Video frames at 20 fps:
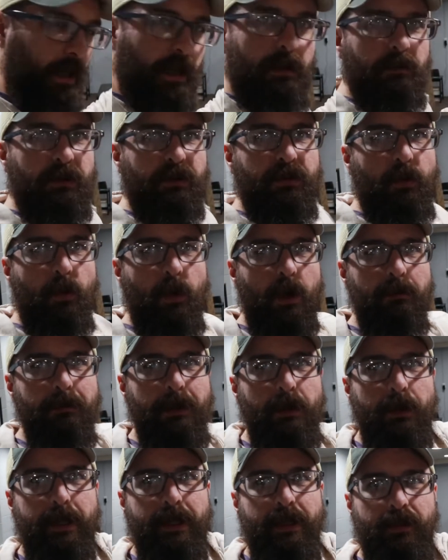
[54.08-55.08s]
I'm just going to work
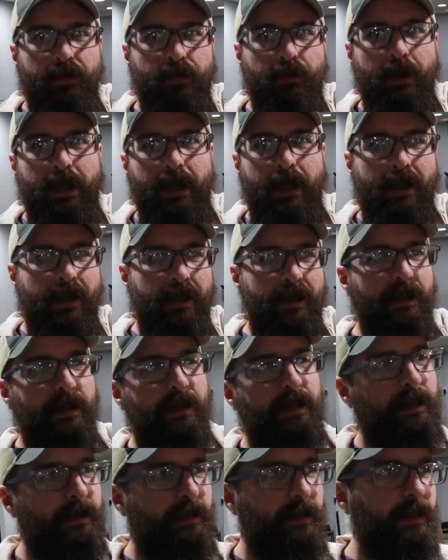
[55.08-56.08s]
my way this way
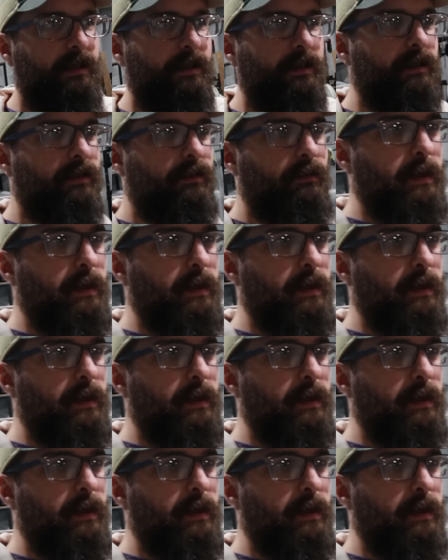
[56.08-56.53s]
and get this